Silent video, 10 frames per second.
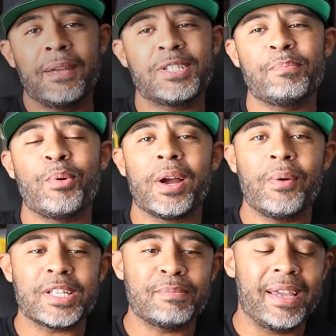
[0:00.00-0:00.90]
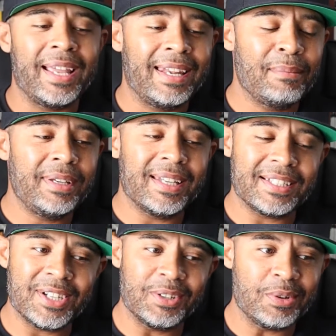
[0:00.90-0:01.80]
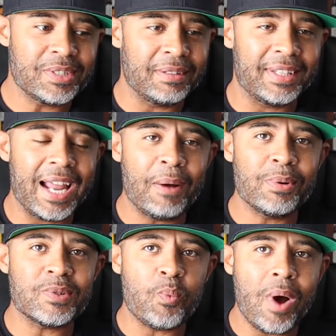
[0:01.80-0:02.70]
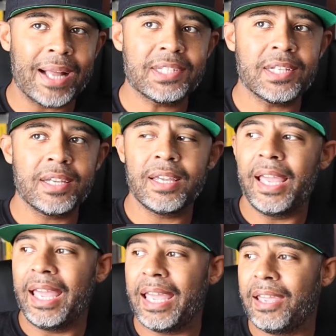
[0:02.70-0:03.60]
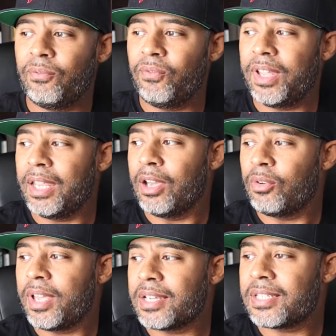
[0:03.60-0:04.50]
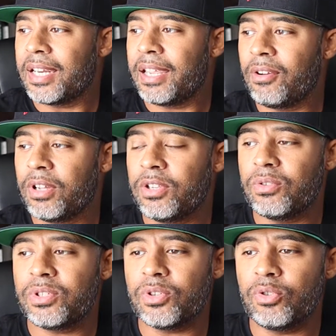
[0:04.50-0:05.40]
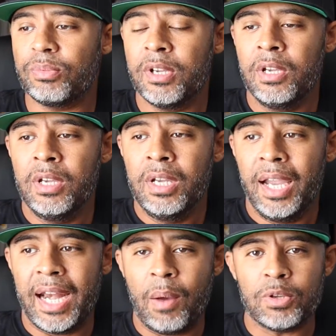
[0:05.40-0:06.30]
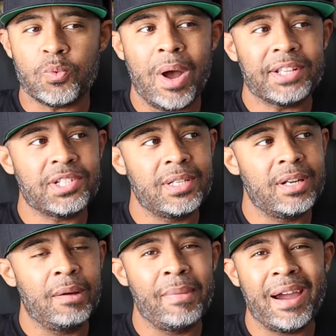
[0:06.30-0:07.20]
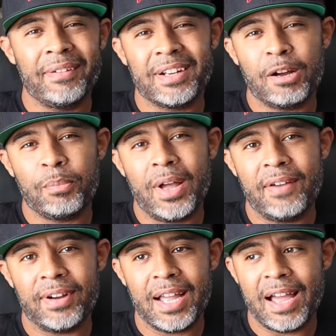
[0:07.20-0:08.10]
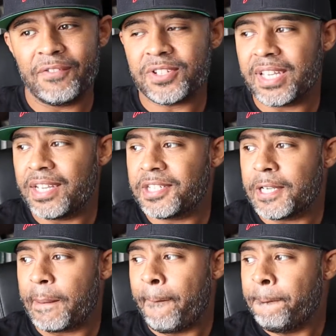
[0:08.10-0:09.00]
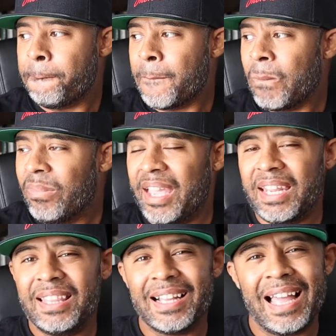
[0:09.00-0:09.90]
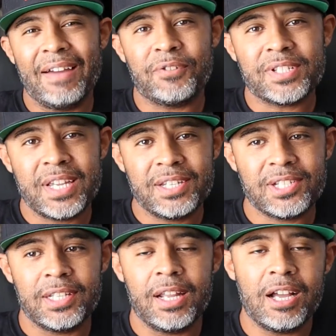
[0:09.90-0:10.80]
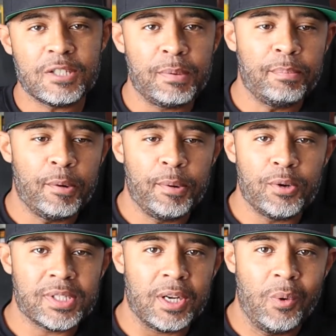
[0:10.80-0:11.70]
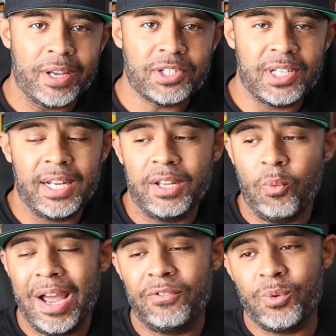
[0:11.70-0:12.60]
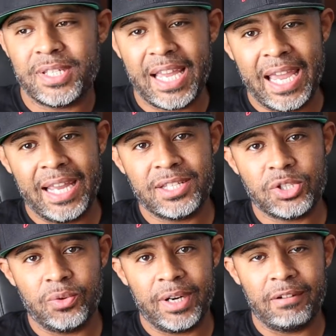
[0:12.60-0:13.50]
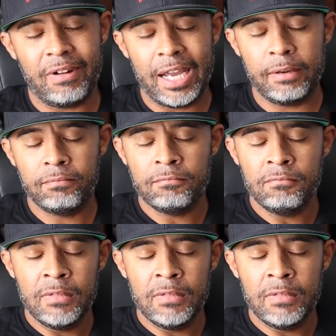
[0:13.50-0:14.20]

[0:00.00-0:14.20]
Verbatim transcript: It's your boy Quest, man. Let me let y'all know something. I was watching a video yesterday on YouTube, and I was watching a married couple have a conversation. And in the conversation, the husband proposed a question, and the wife was answering, right?